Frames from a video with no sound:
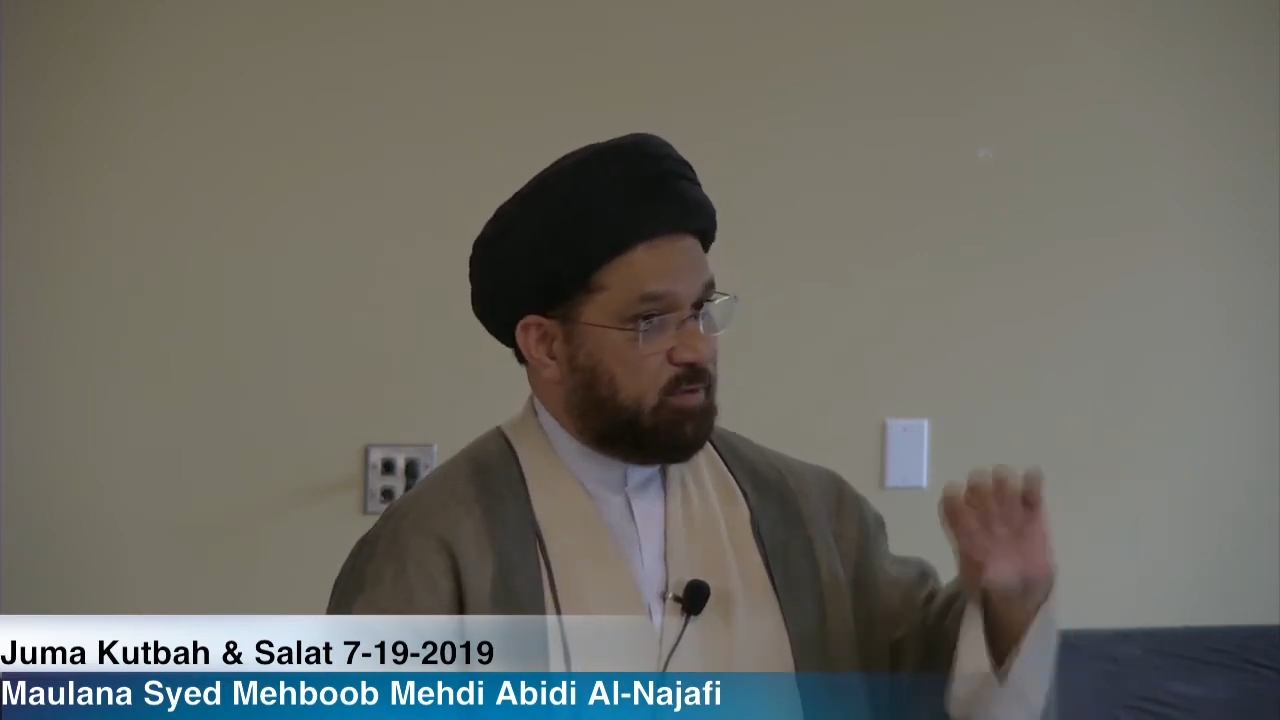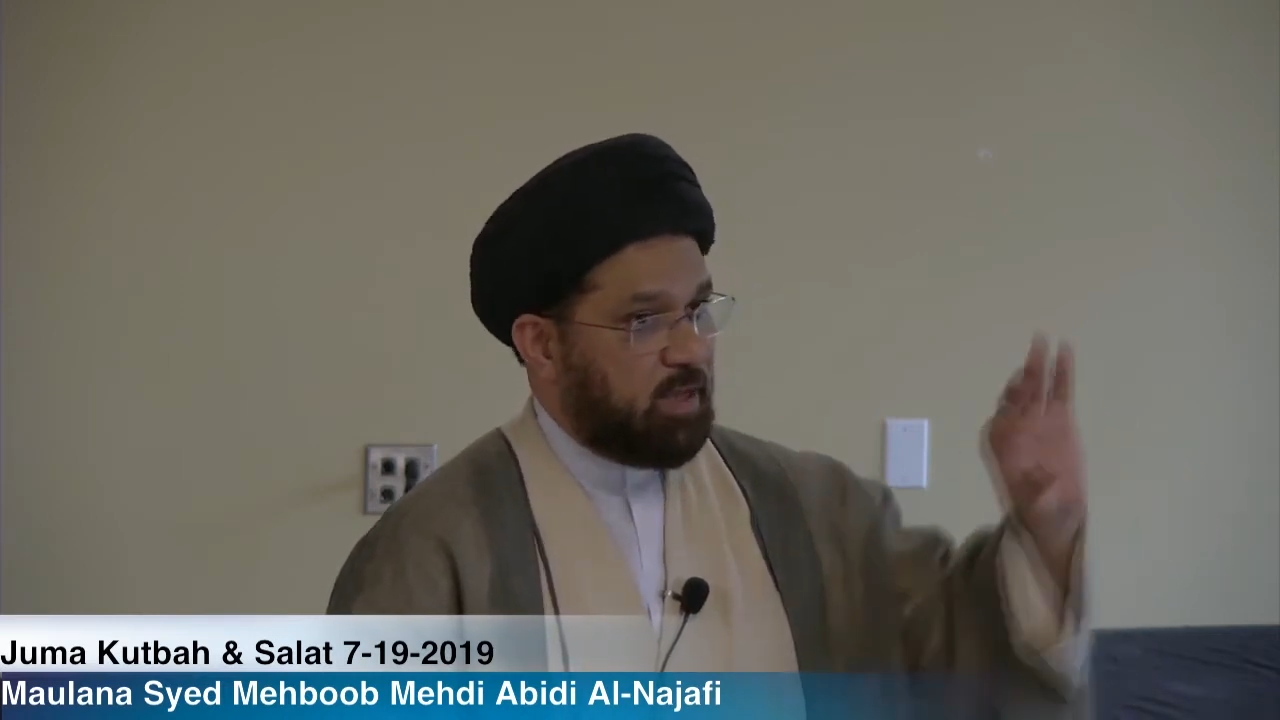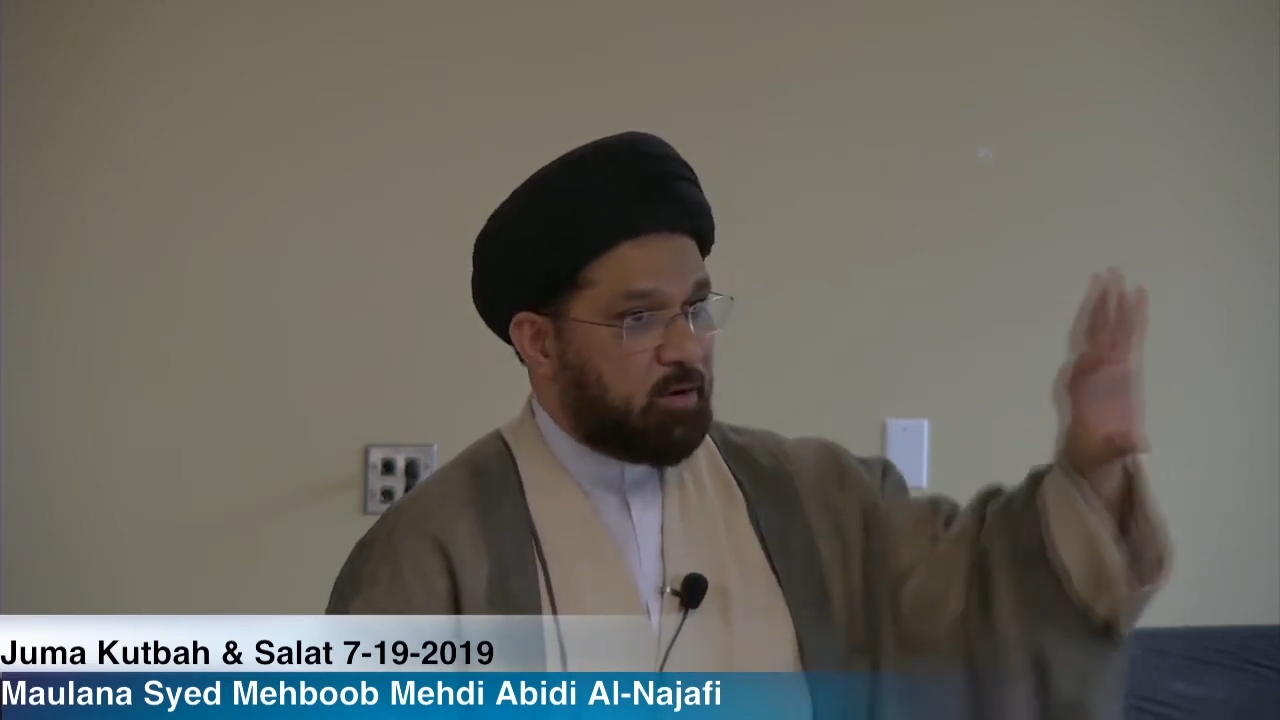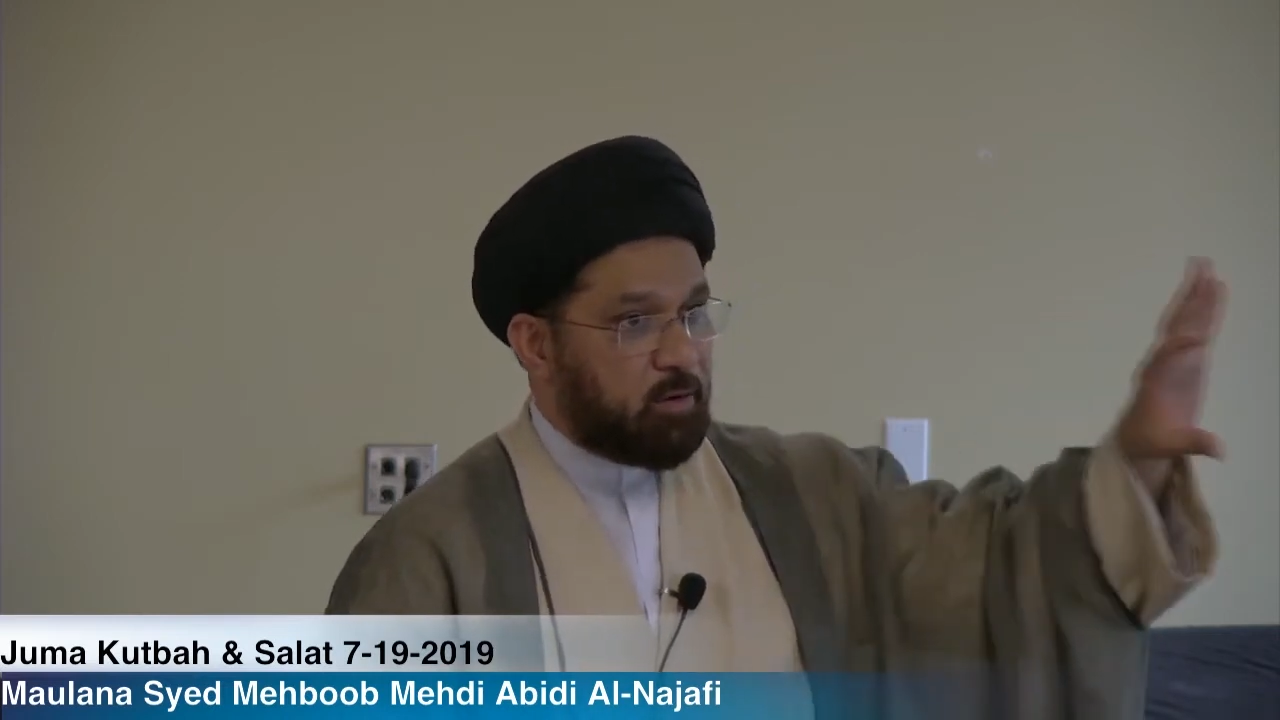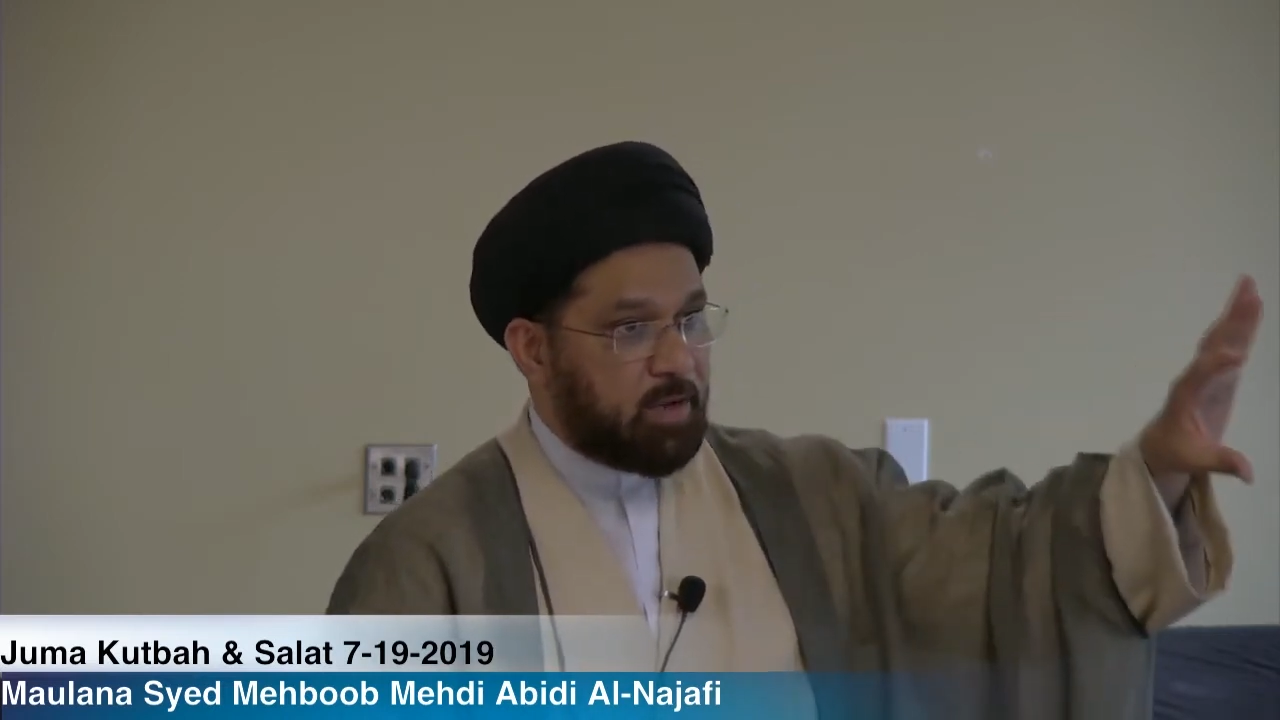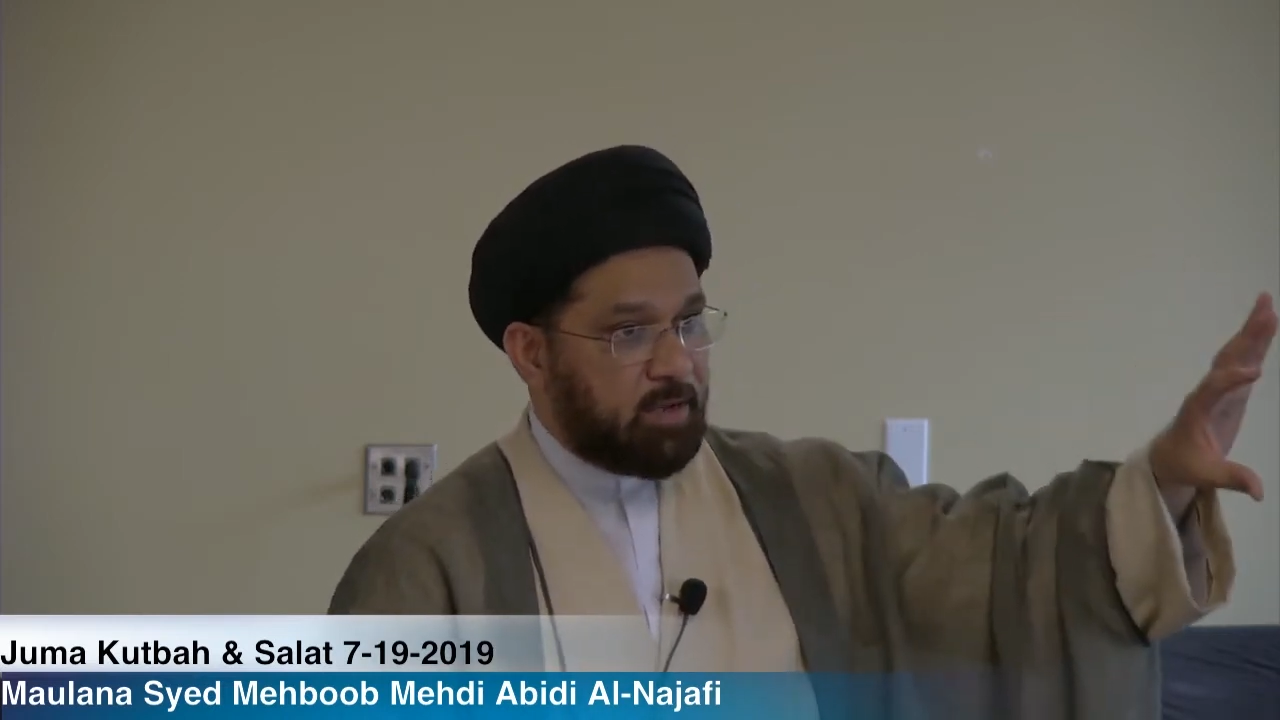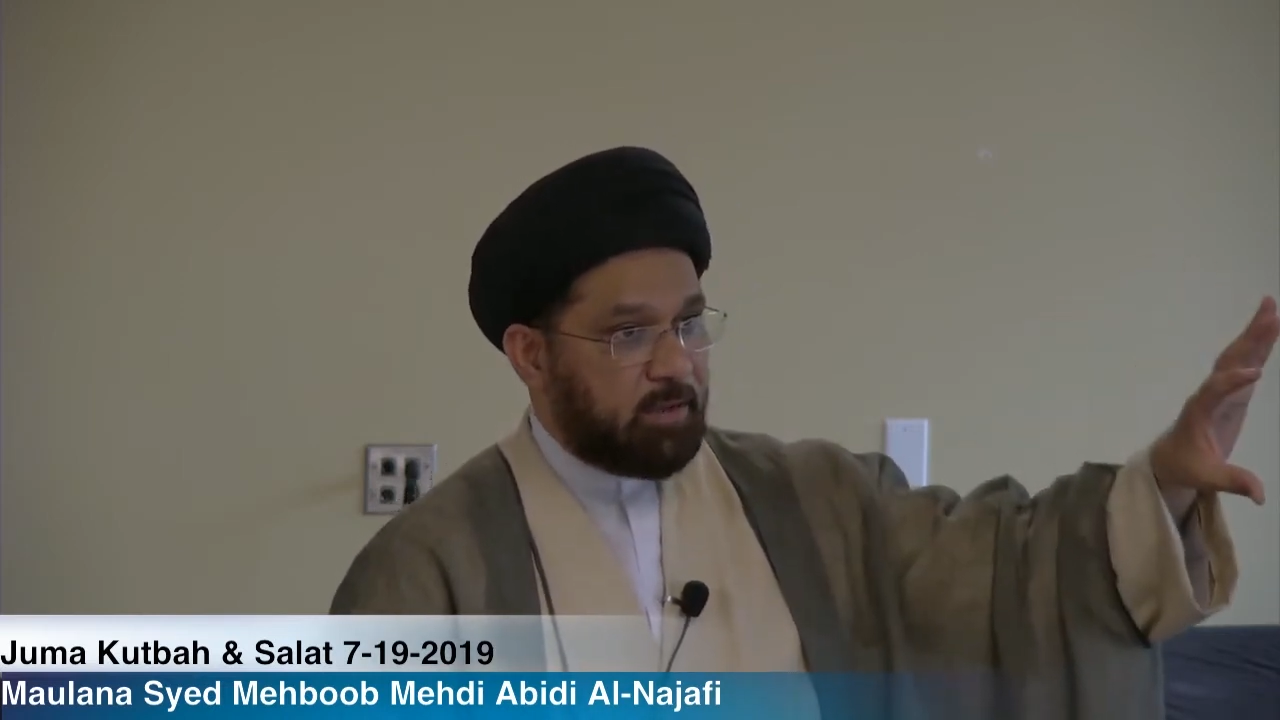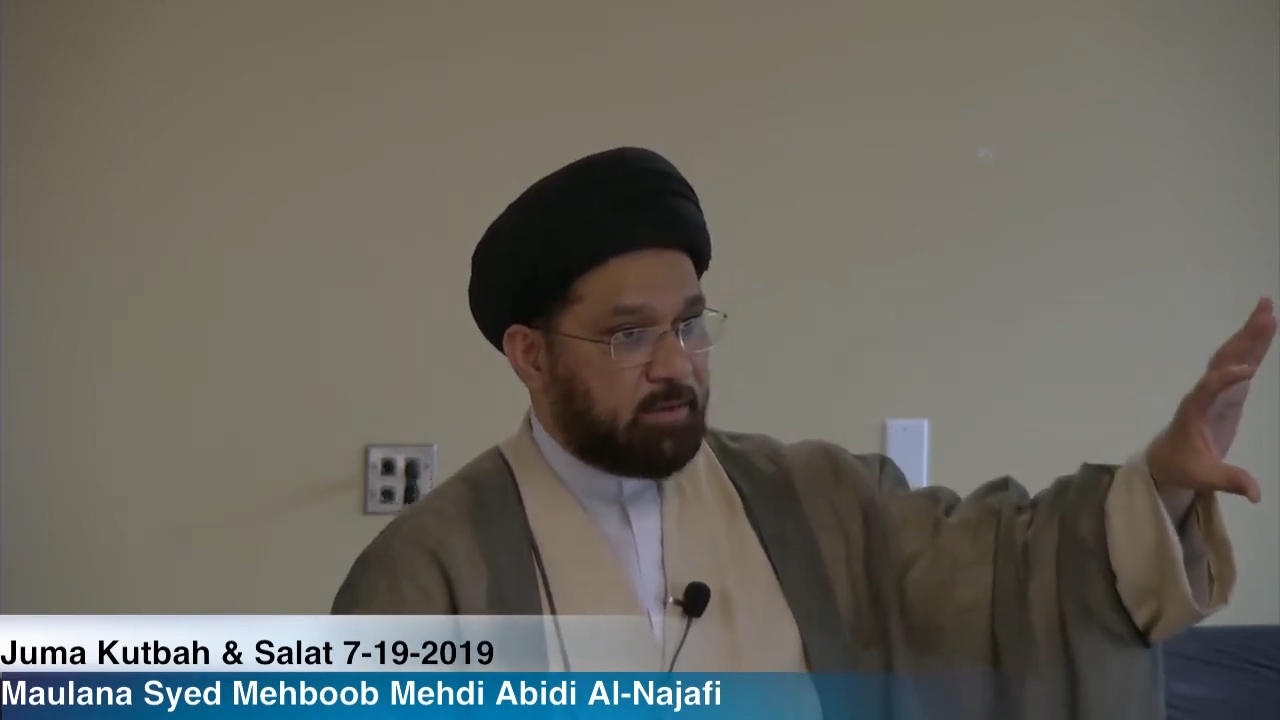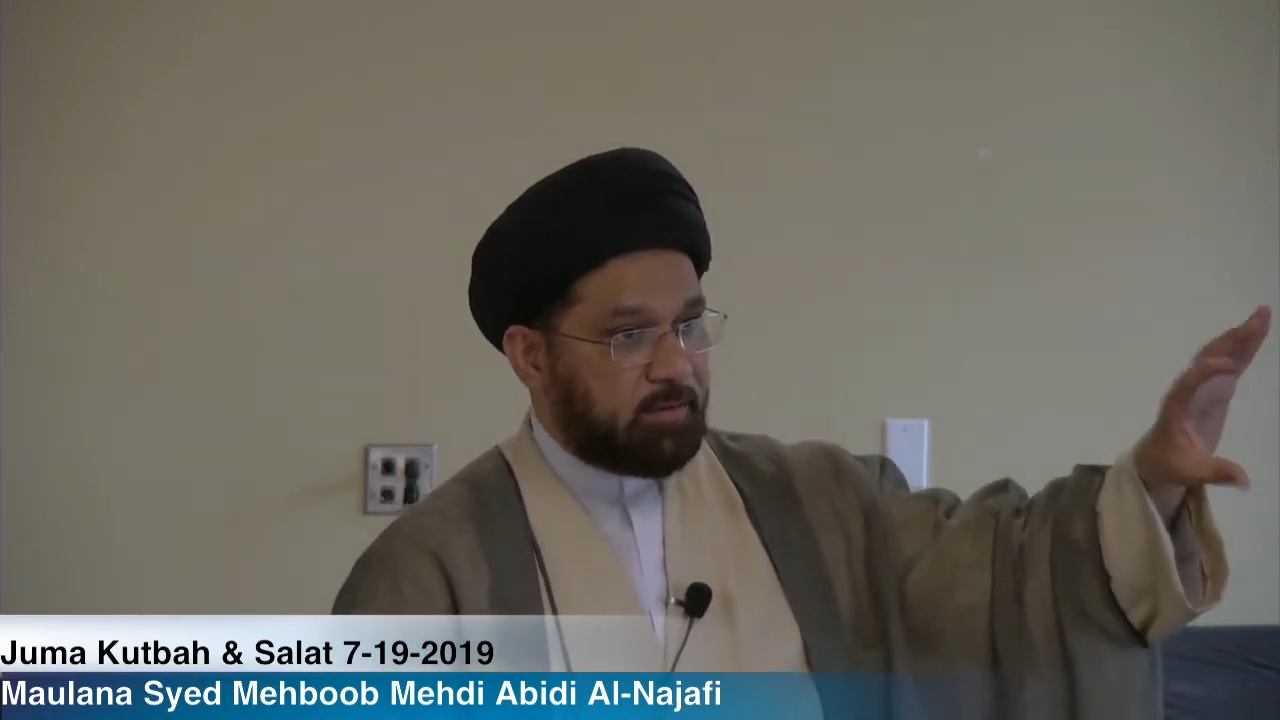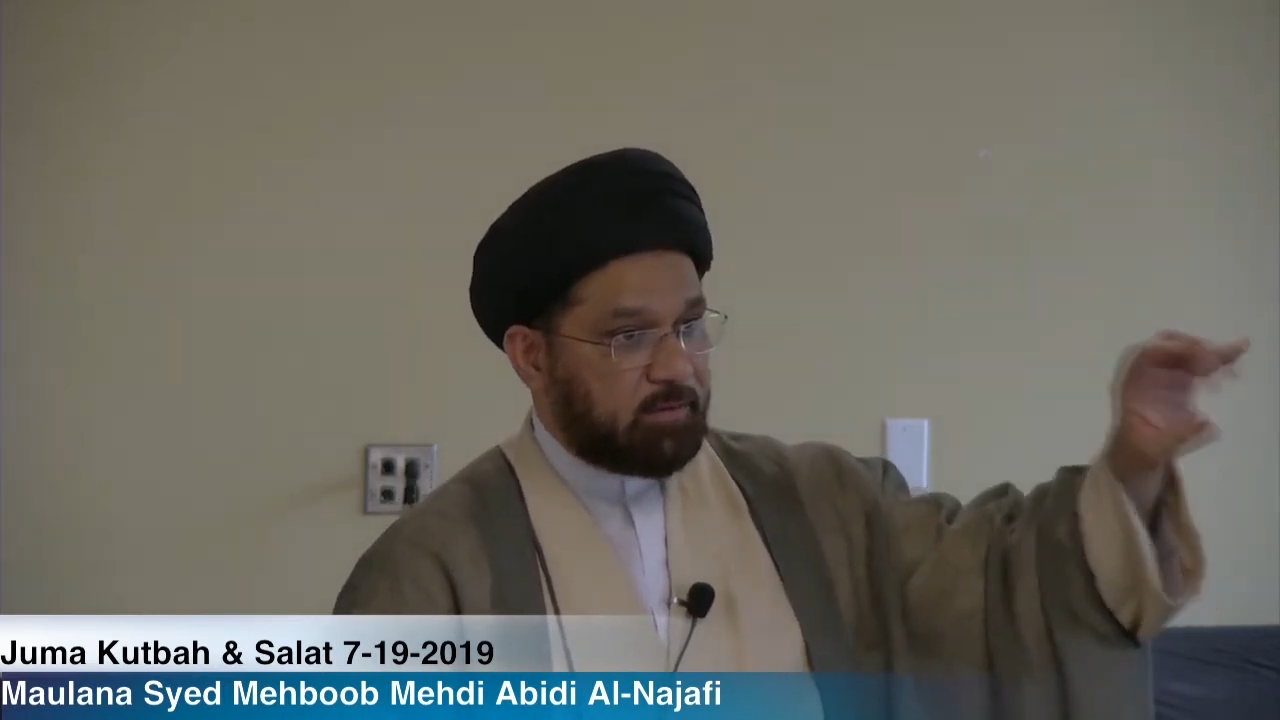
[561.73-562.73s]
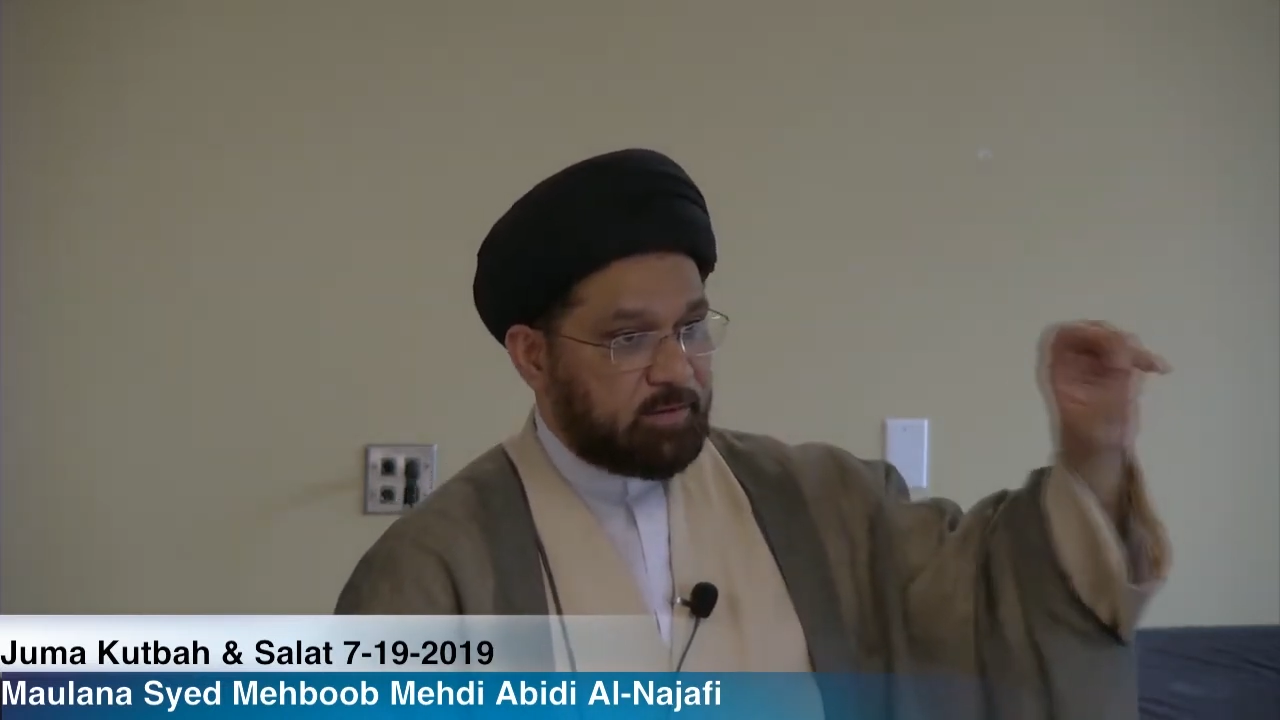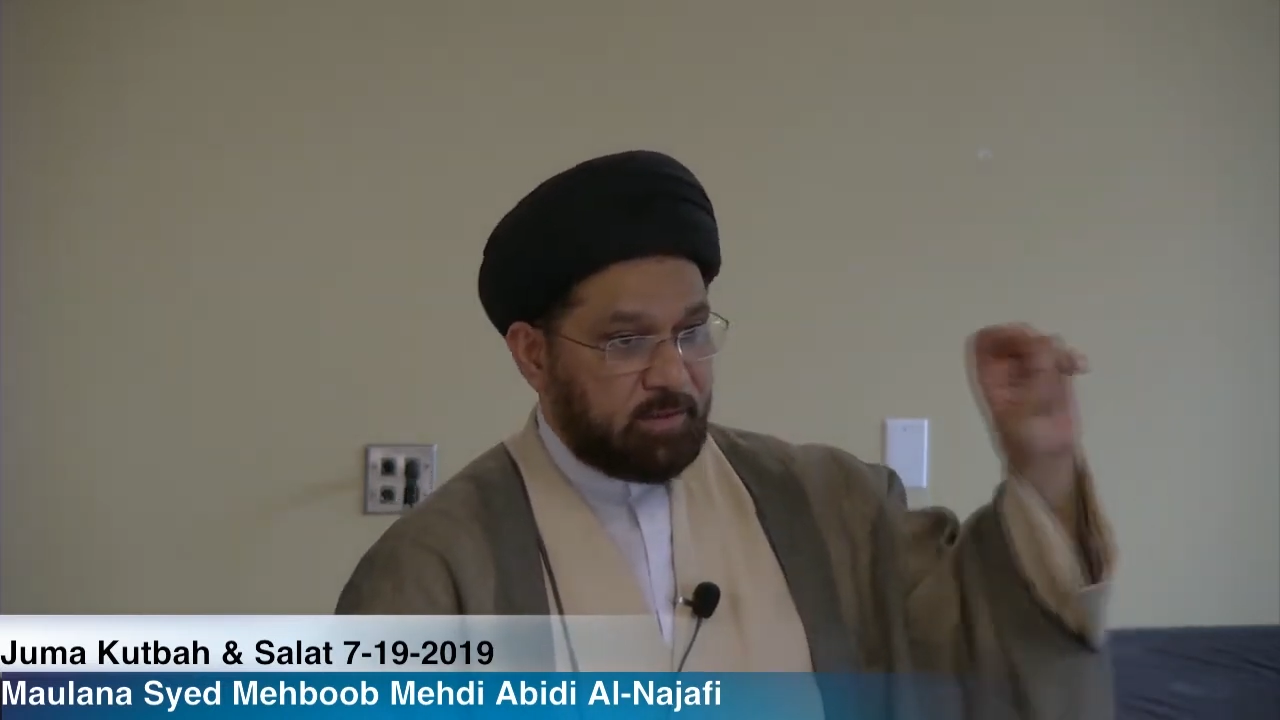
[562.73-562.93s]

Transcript: arrogance